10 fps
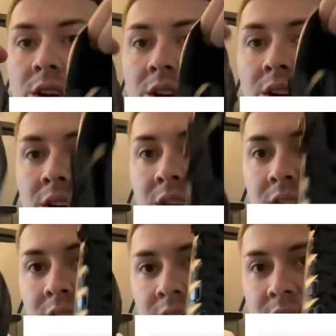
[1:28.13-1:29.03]

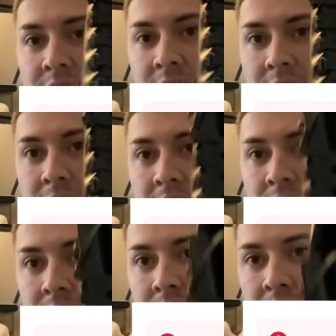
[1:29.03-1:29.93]

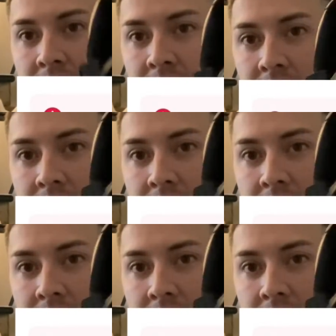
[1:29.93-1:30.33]
No one is speaking in this clip.